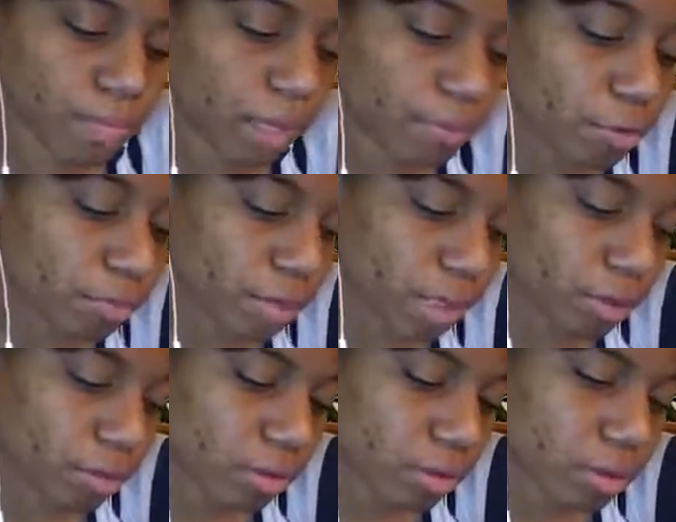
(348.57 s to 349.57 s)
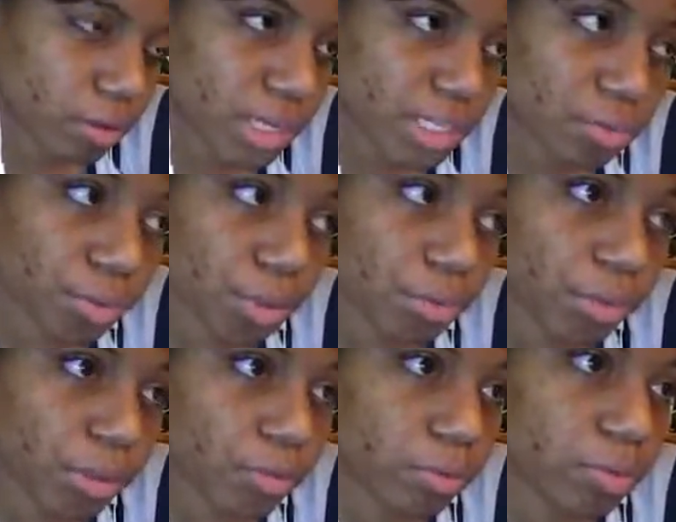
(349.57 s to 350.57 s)
If you plan on tattooing other
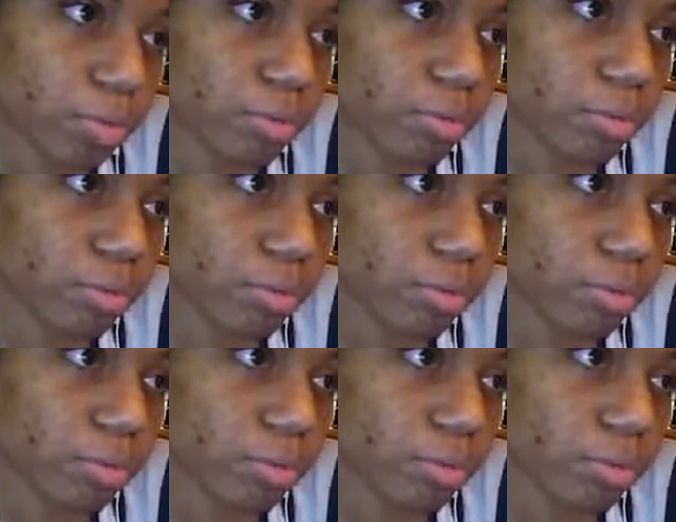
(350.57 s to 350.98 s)
people